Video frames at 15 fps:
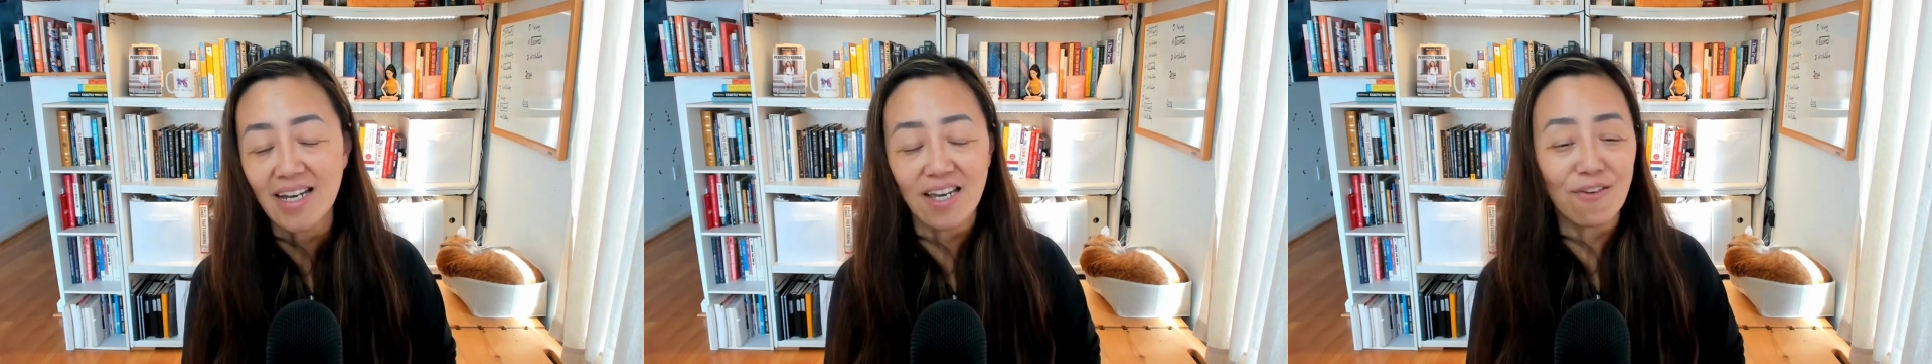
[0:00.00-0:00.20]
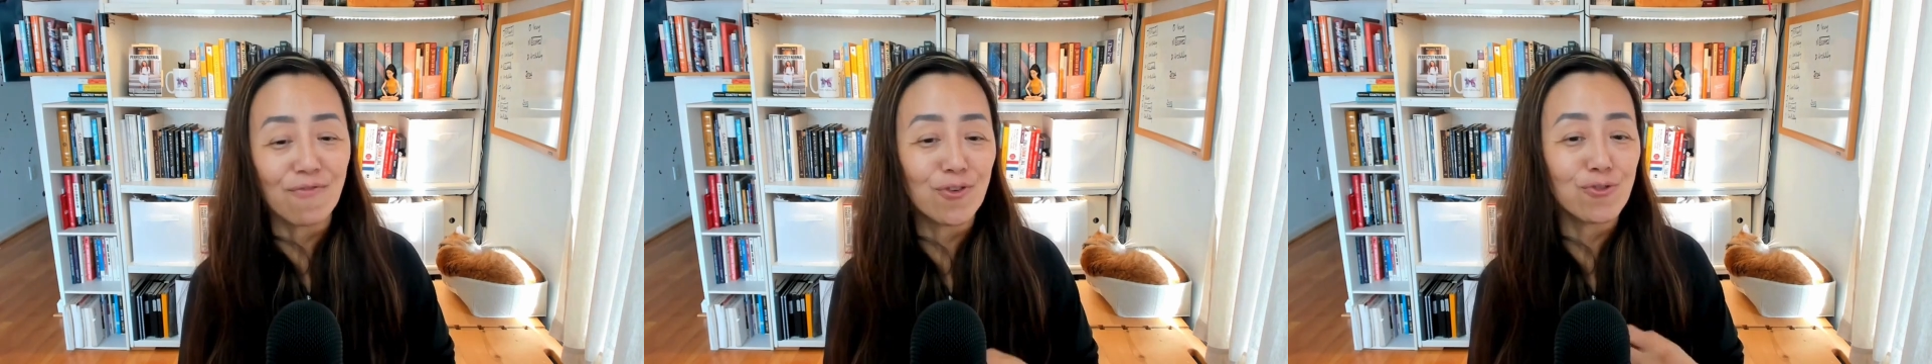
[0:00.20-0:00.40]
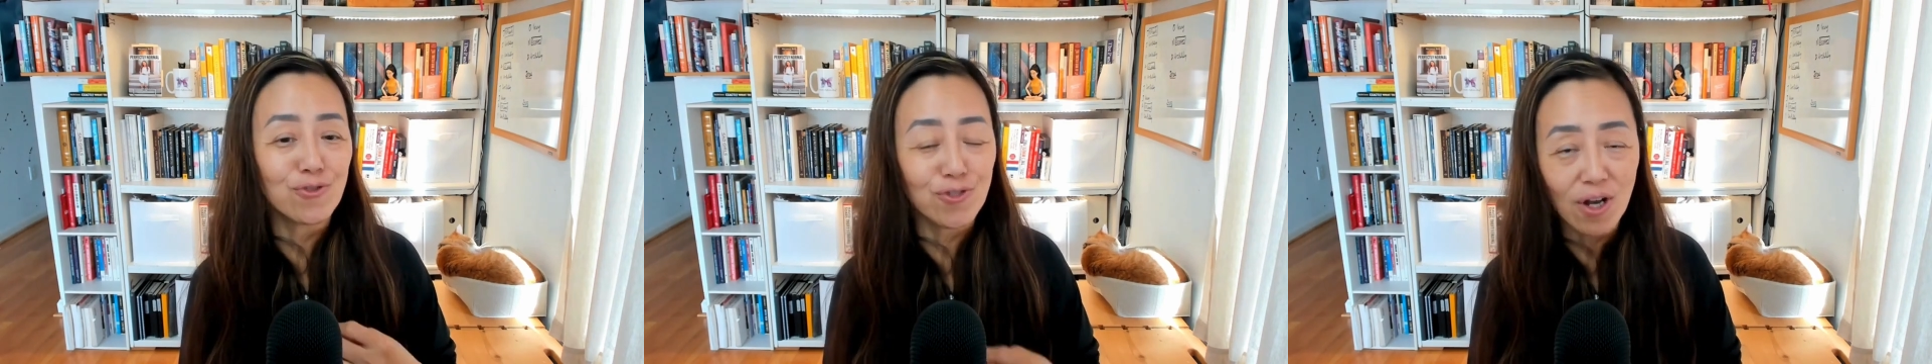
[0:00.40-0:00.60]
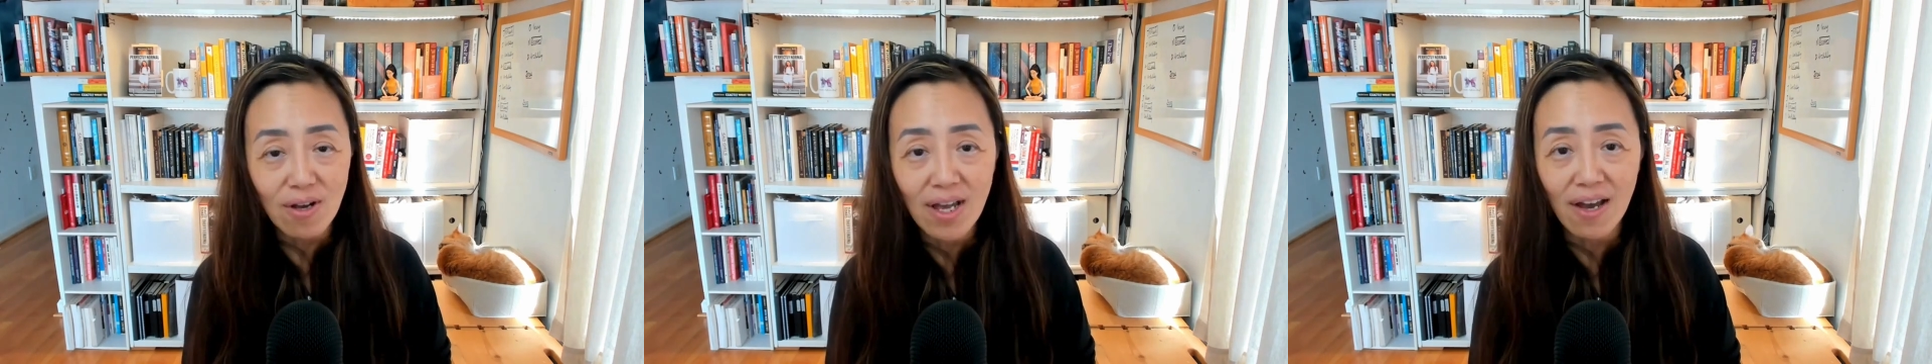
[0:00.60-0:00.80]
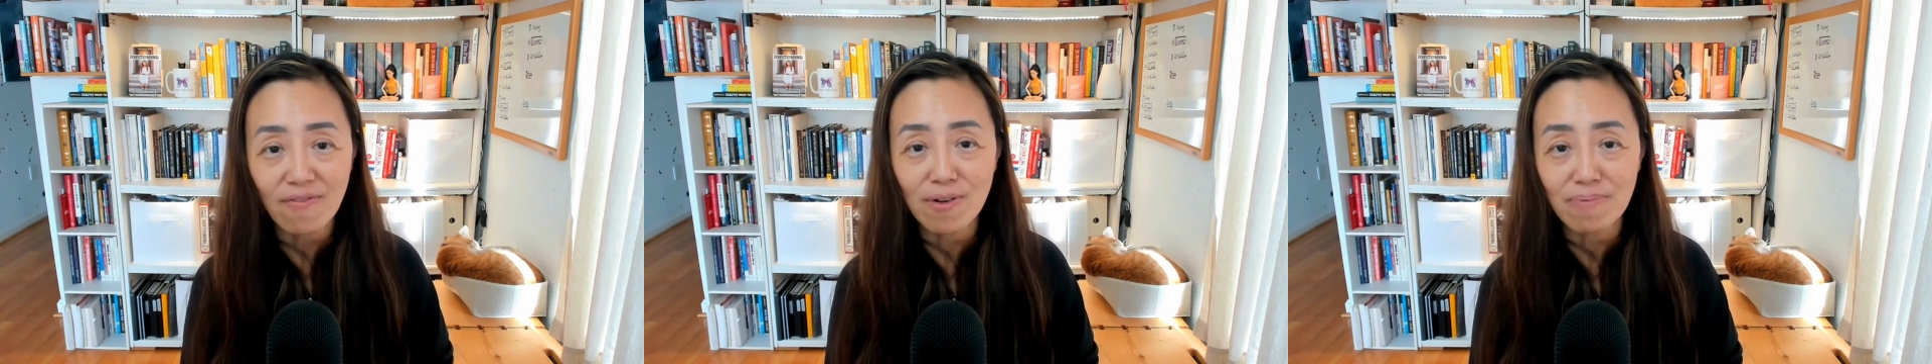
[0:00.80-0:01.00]
If you don't
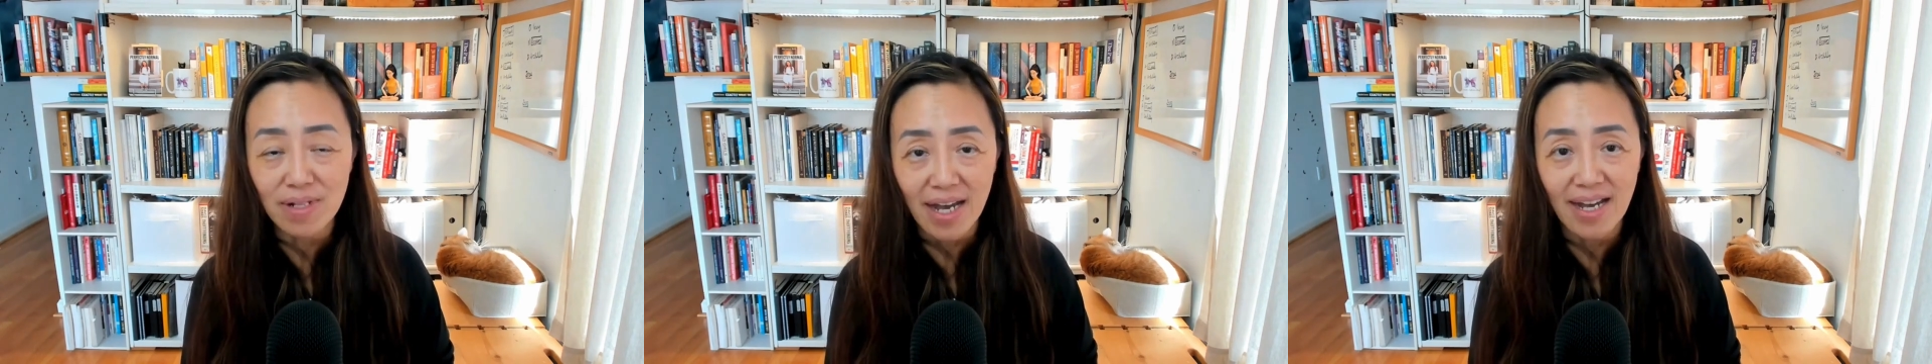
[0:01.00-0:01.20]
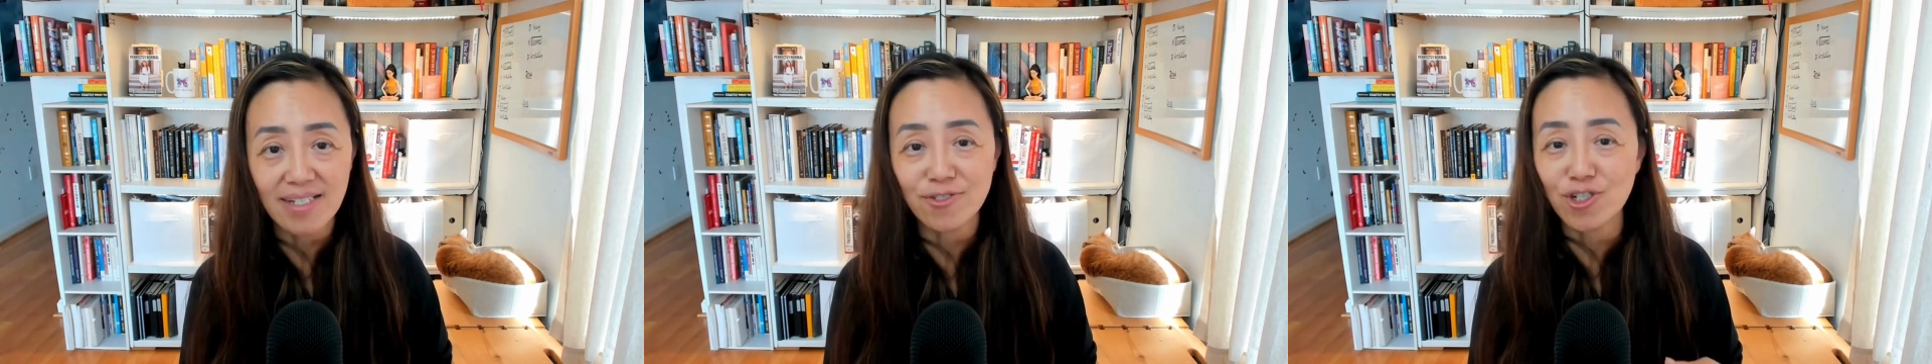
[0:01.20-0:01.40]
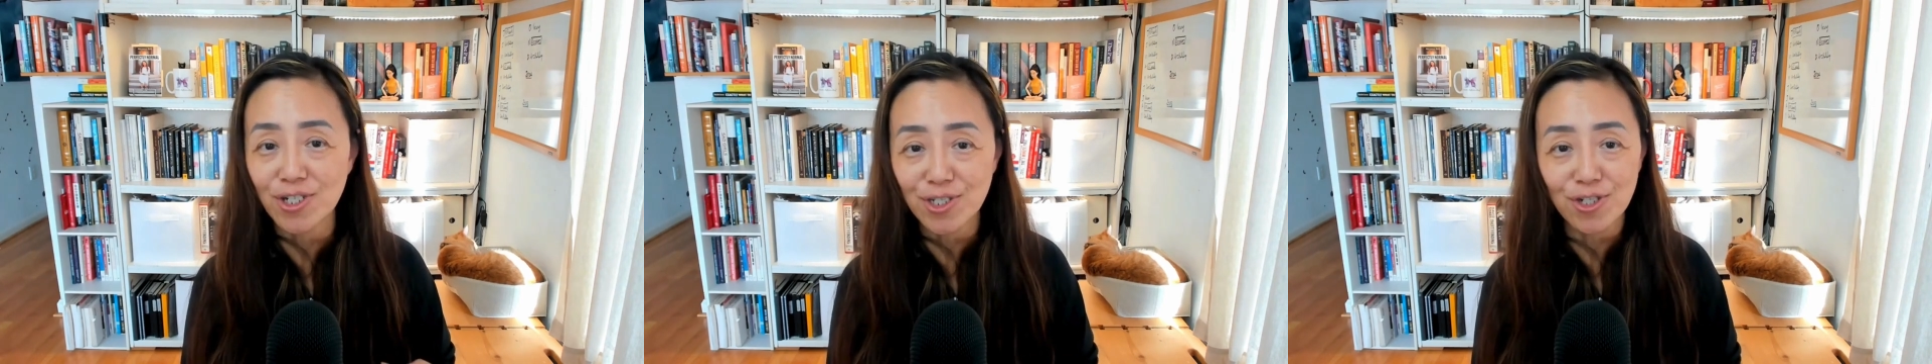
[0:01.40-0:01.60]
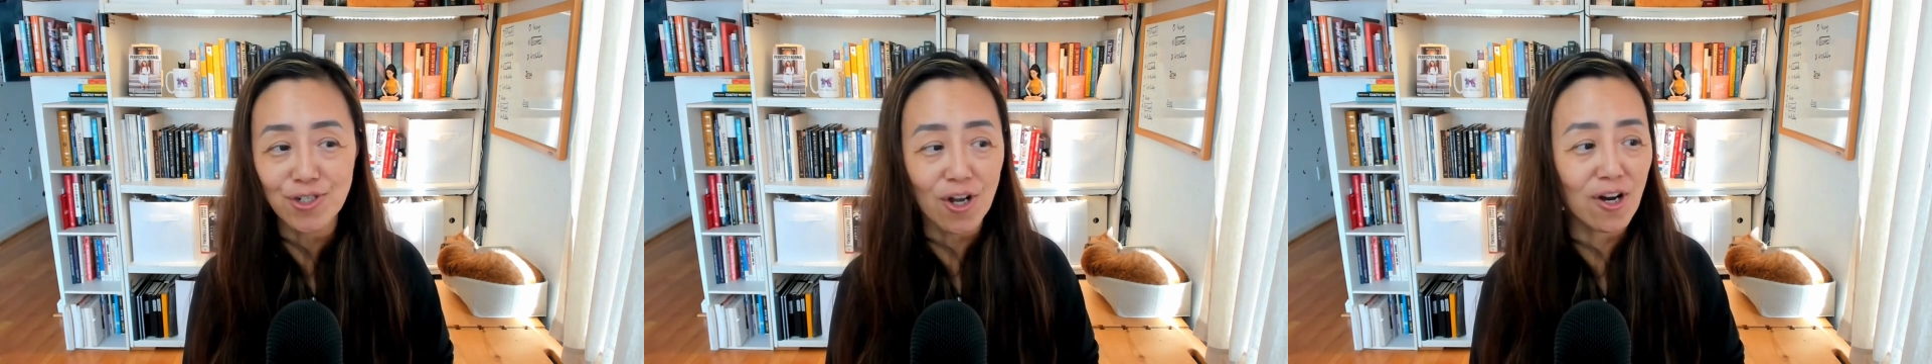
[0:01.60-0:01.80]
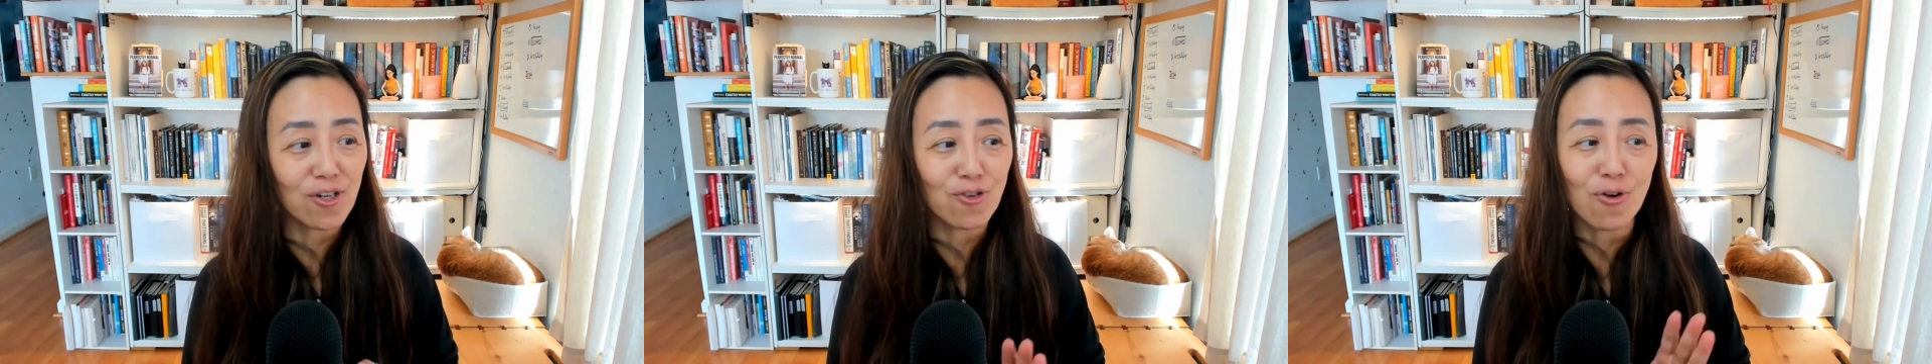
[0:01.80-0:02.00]
have a plan, chances
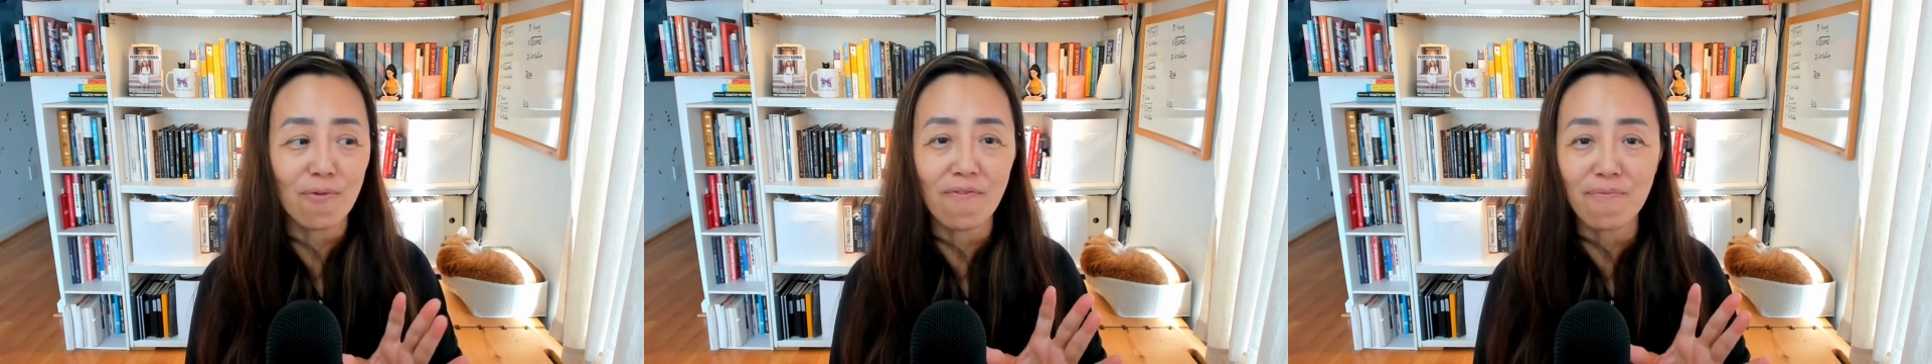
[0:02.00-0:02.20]
are your